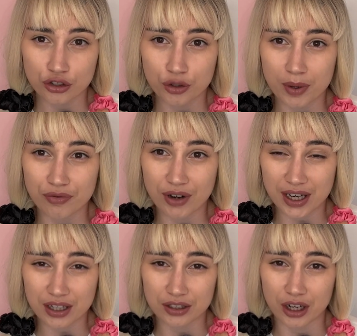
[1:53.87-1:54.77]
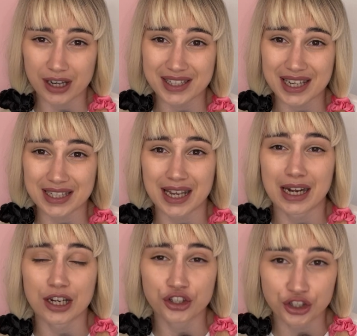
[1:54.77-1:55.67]
to be recognised as a
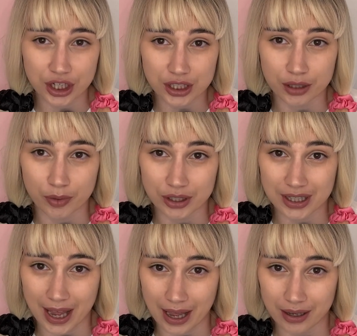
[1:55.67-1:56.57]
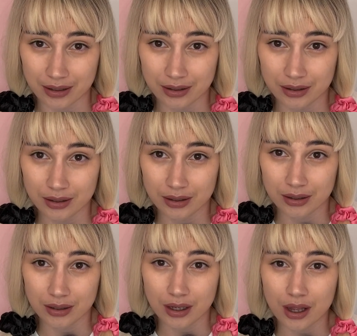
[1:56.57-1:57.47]
legitimate heir.
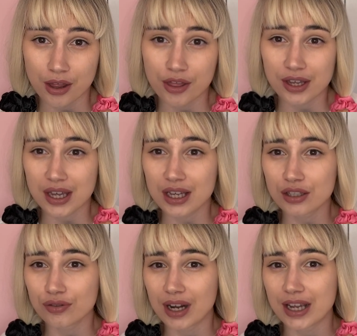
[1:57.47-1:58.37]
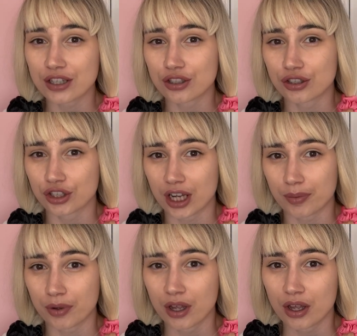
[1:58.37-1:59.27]
The King's
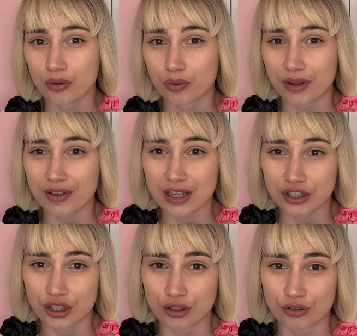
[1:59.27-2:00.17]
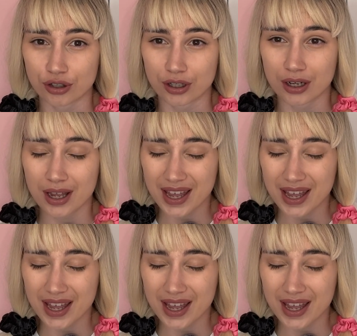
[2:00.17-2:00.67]
relationship with his children,